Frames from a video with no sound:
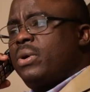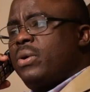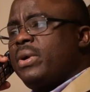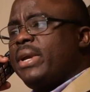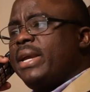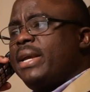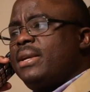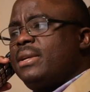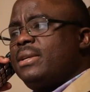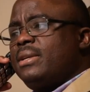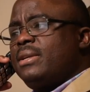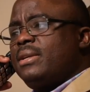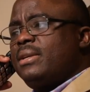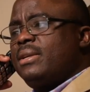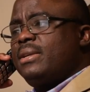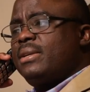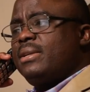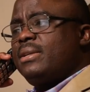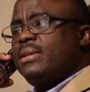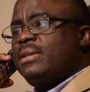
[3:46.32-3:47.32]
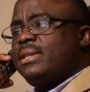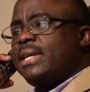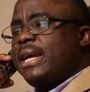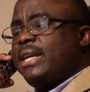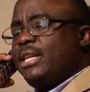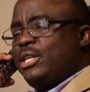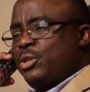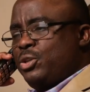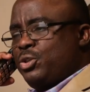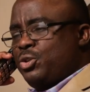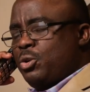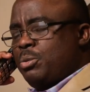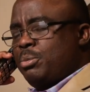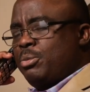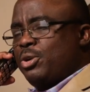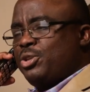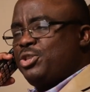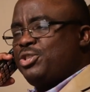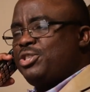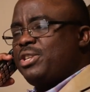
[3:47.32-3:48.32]
Okay. Thank you so
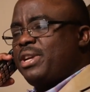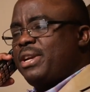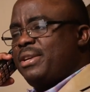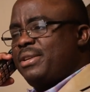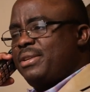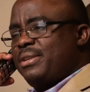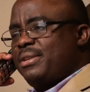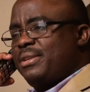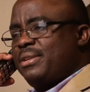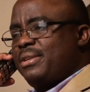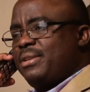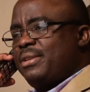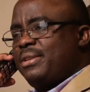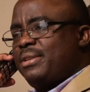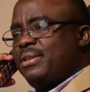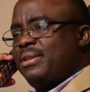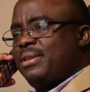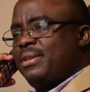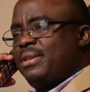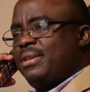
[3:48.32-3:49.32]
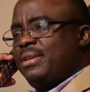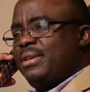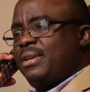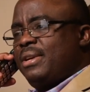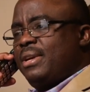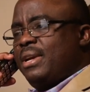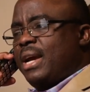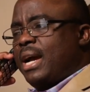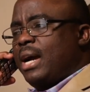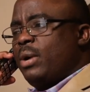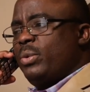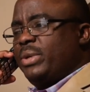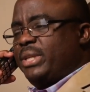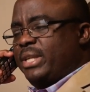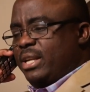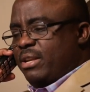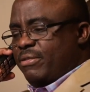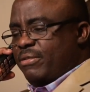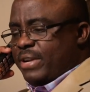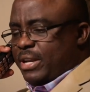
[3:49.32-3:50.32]
much, sir. I will
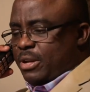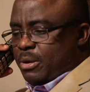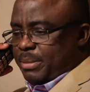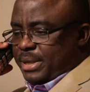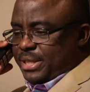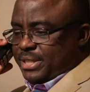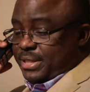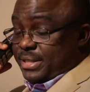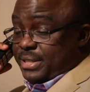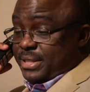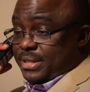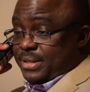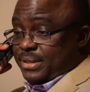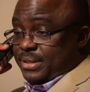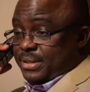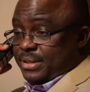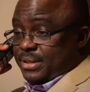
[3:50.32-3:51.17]
deliver your message.